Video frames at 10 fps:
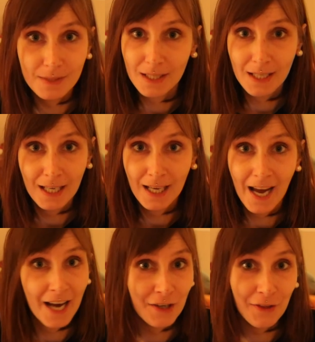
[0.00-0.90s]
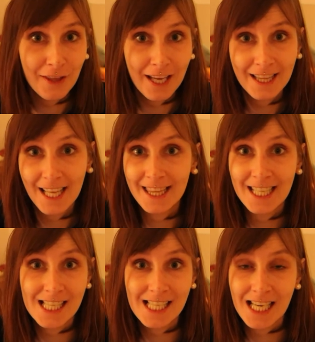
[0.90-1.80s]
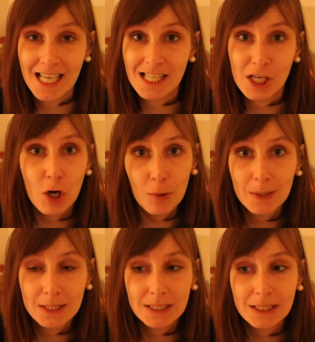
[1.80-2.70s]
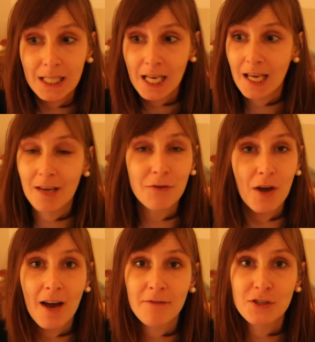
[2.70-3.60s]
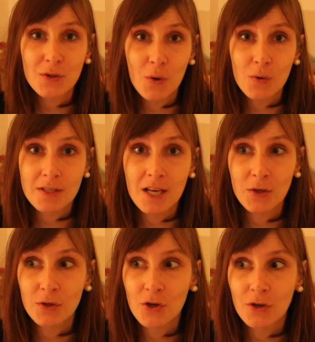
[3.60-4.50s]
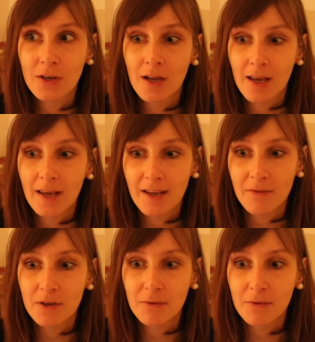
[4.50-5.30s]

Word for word: I don't think that this needs comments. If you have socks that you don't even